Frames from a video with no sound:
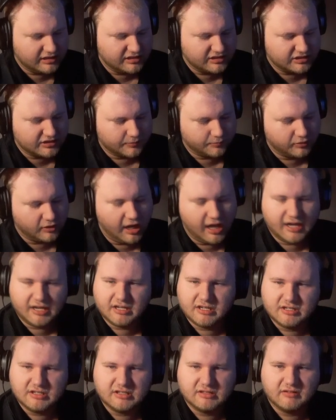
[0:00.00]

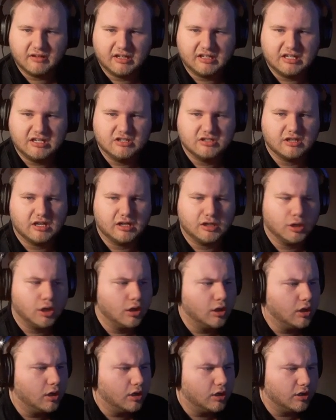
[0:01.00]
surprised. Like, he's like,
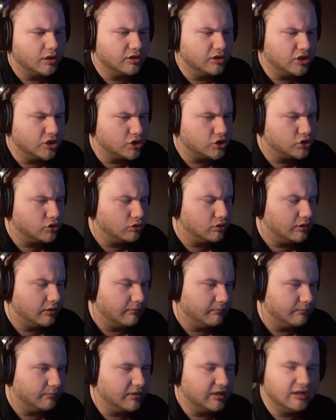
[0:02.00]
this
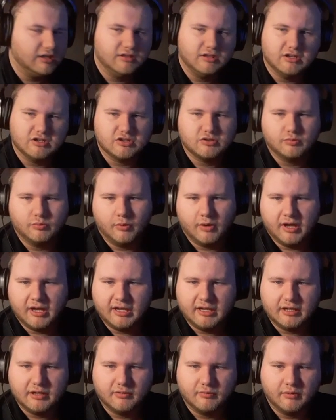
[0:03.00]
shouldn't be this way,
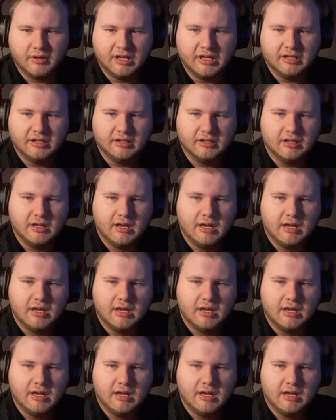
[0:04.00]
when